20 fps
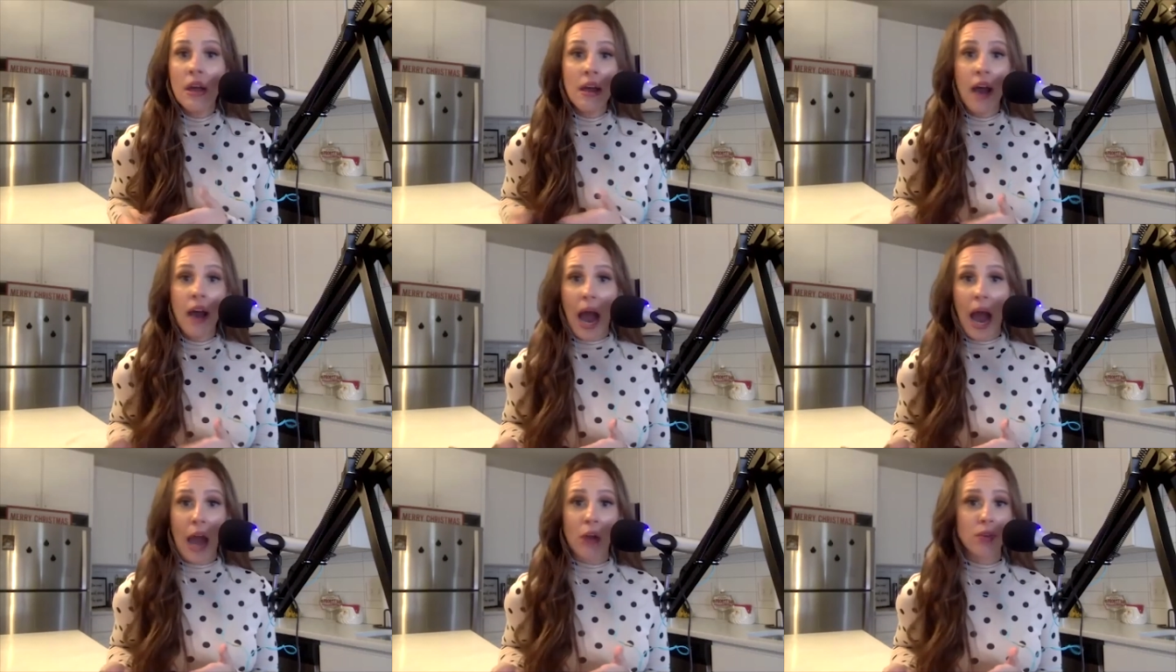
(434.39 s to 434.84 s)

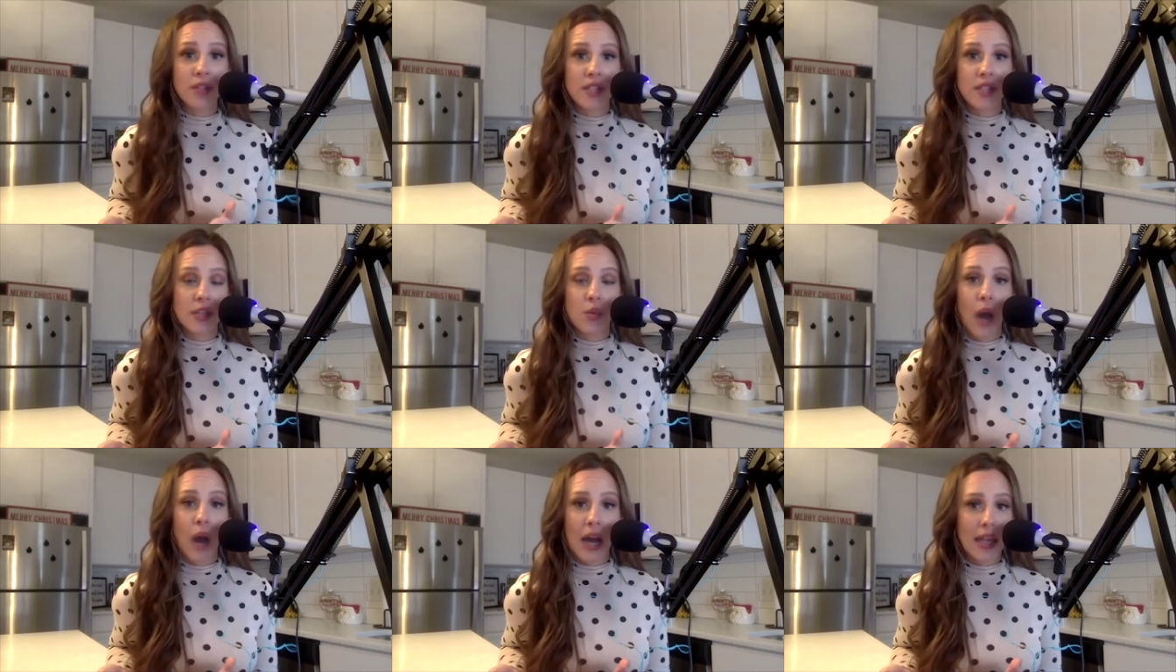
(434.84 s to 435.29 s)
I don't
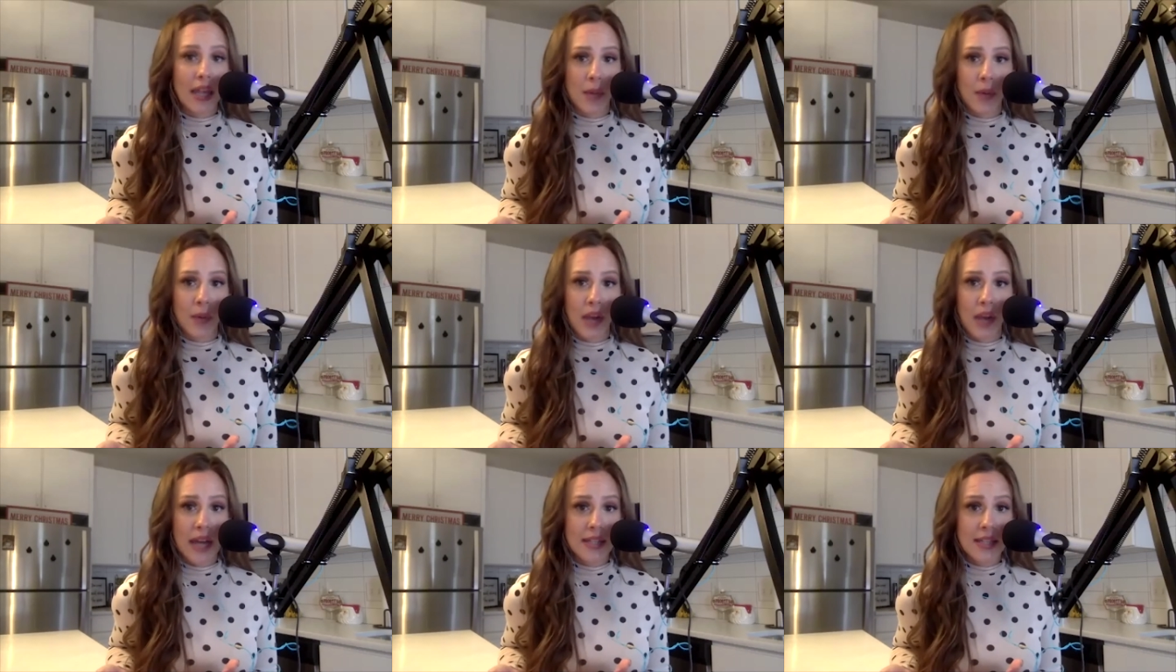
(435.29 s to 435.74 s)
see why they
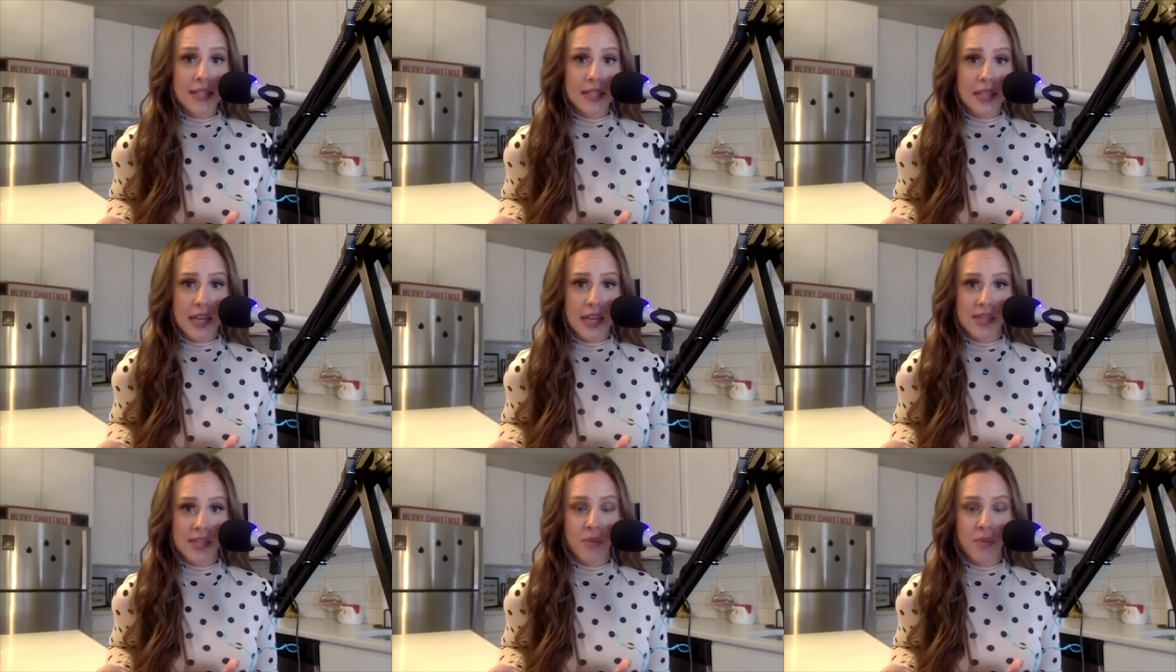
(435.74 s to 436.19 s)
would
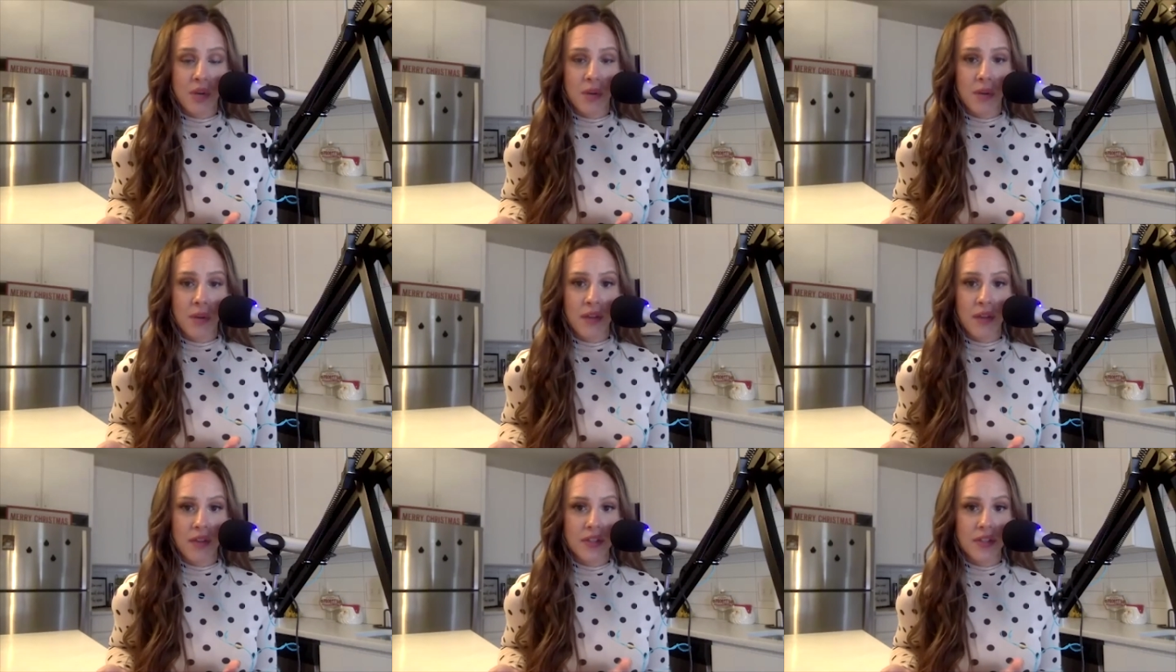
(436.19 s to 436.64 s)
hesitate to put him
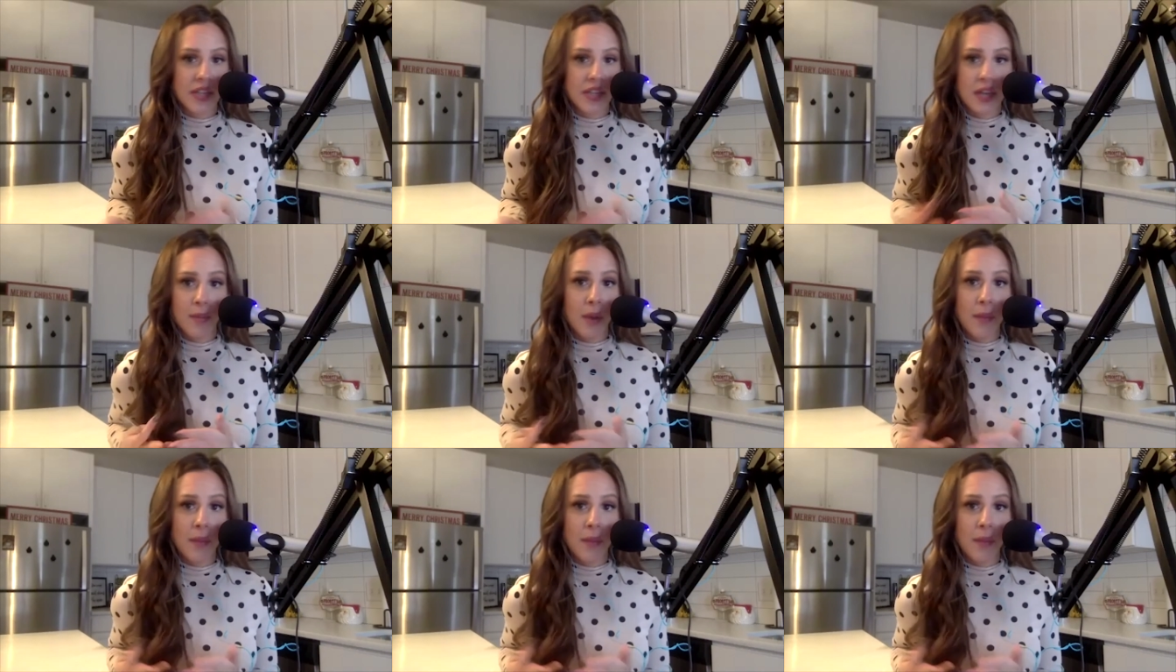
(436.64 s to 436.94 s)
on the team.